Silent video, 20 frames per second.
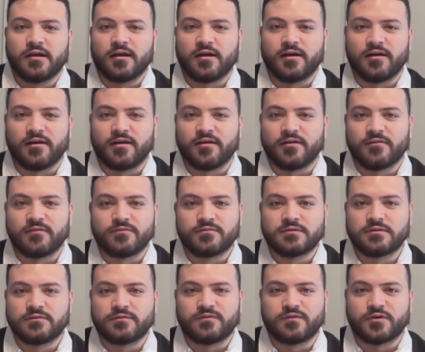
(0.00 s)
uh,
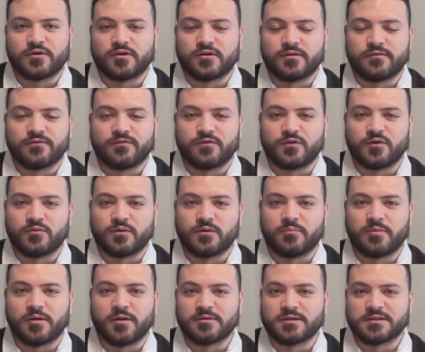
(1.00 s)
for for
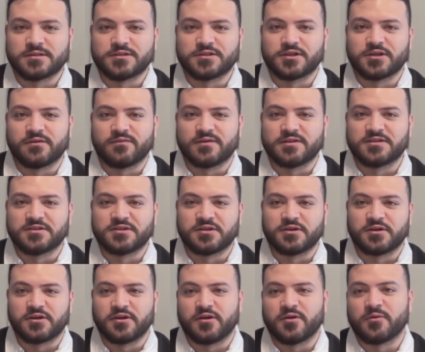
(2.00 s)
Republicans to convince
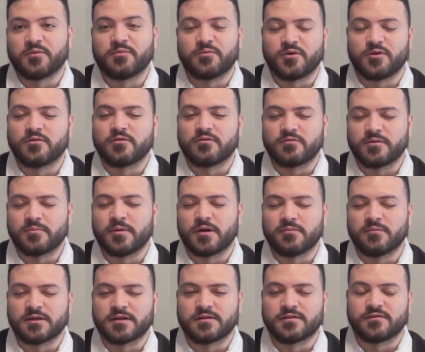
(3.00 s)
their you know rural
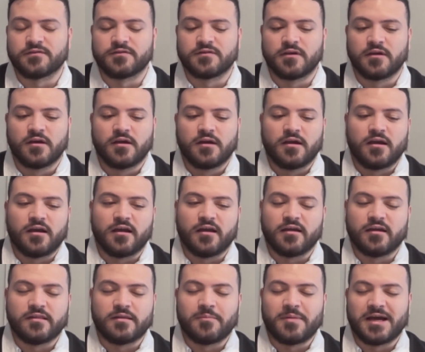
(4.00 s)
Republicans.
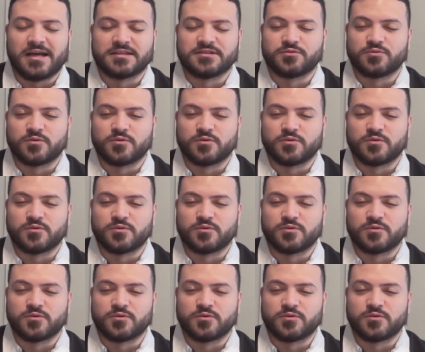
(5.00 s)
In the past,